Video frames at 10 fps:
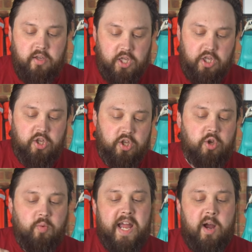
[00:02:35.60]

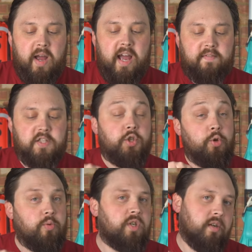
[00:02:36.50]
you now have
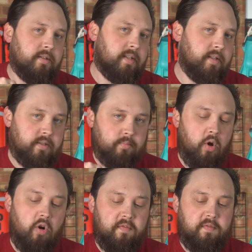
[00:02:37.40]
two chances
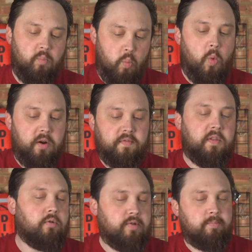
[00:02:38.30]
of one of
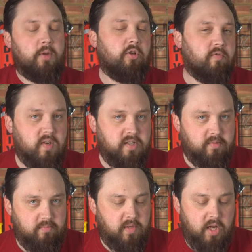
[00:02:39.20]
those
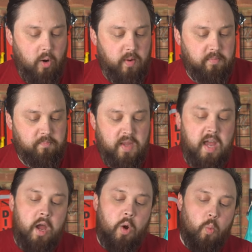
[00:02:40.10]
O-rings going.
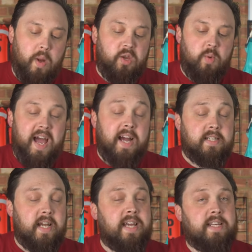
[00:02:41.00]
When you
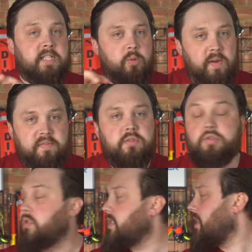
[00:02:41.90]
add a swivel
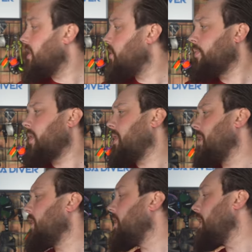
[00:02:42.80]
joint, I don't
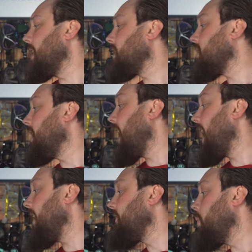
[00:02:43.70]
think I actually
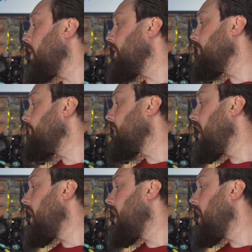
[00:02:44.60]
have one.